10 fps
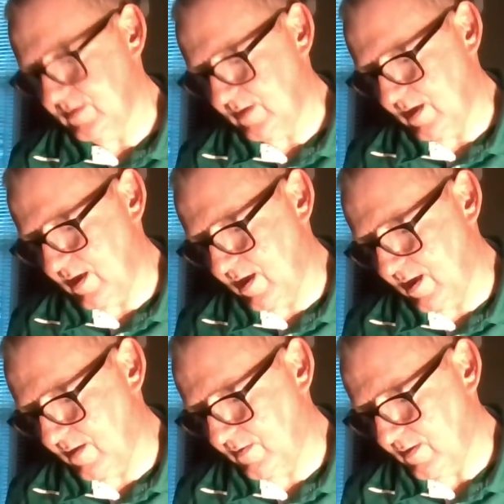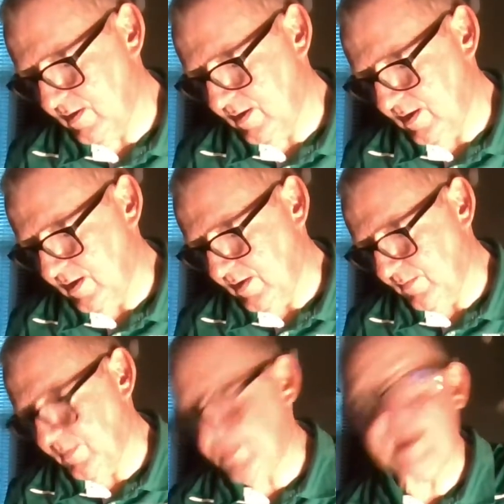Ah,
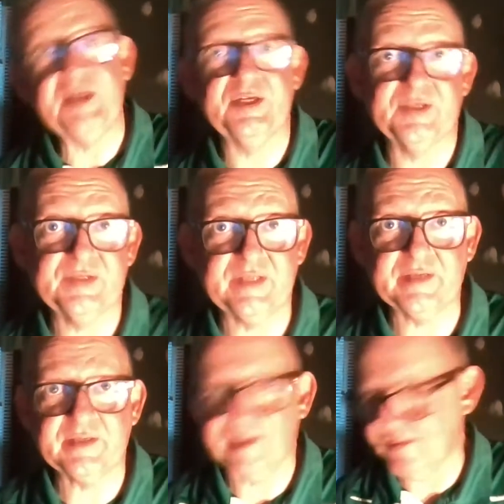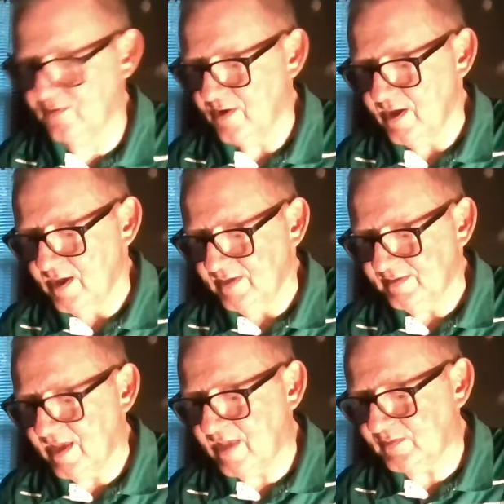my pages are stuck together. So
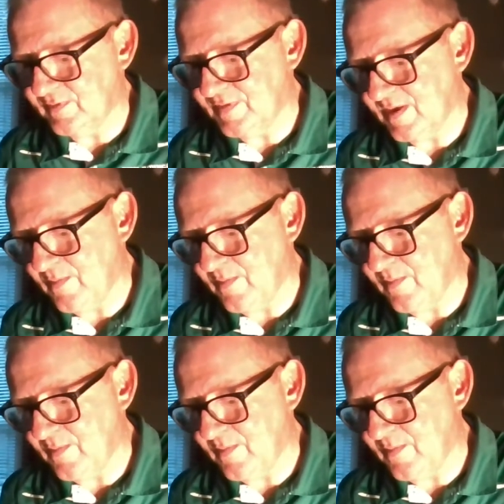that's one thing